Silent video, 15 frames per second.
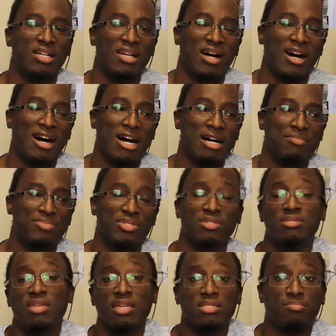So
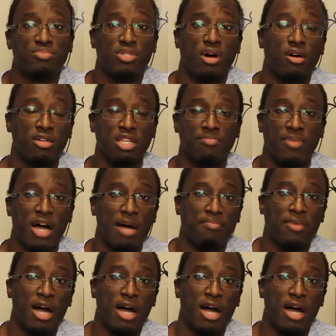he ends up talking to Pop.